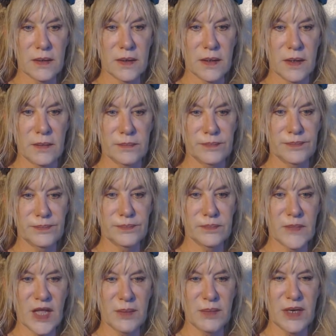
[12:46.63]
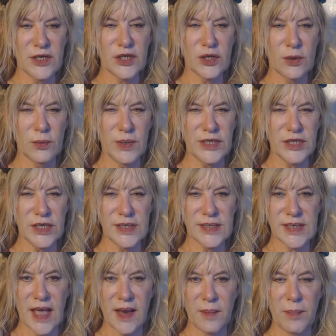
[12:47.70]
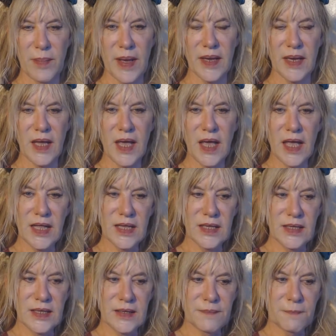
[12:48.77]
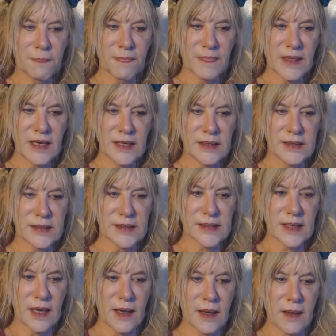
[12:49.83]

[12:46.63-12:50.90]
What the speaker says: I'm not sure what she said, but it's